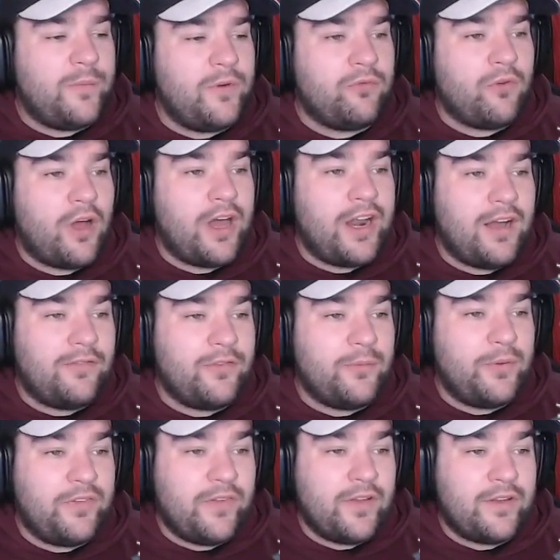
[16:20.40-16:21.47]
right after
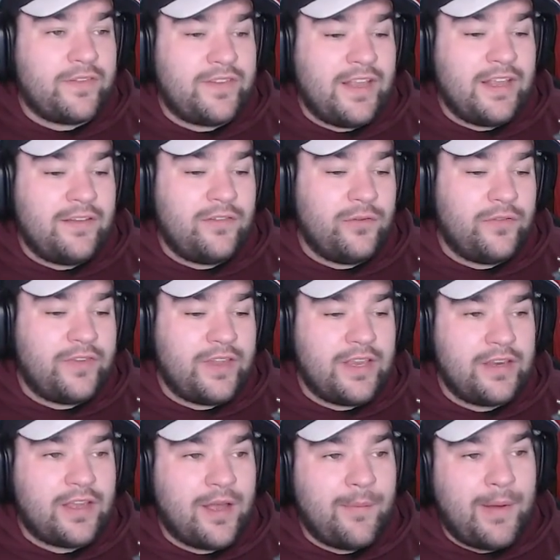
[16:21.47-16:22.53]
Berserk stance. You'll see
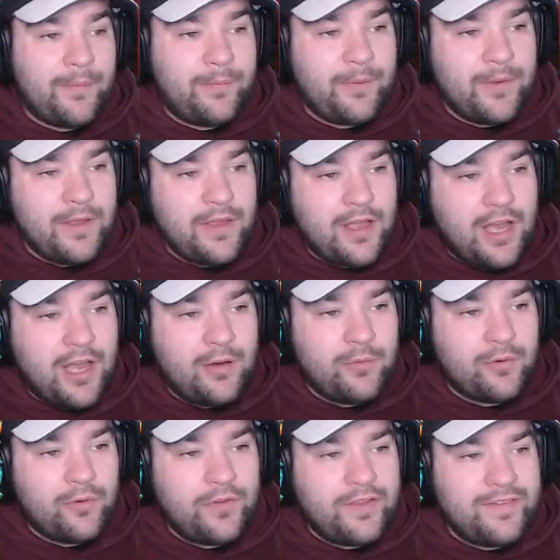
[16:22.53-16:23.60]
it come up.
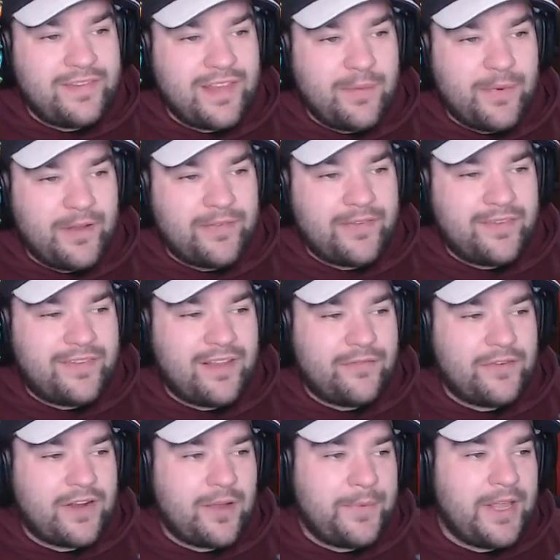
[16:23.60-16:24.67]
Where all these debuffs and
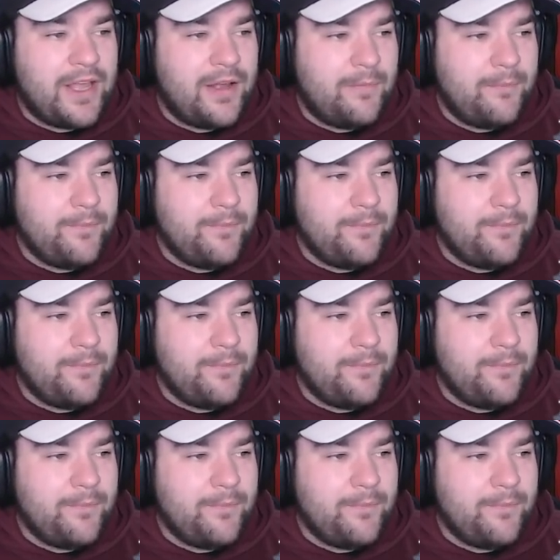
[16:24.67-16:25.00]
stuff are coming up.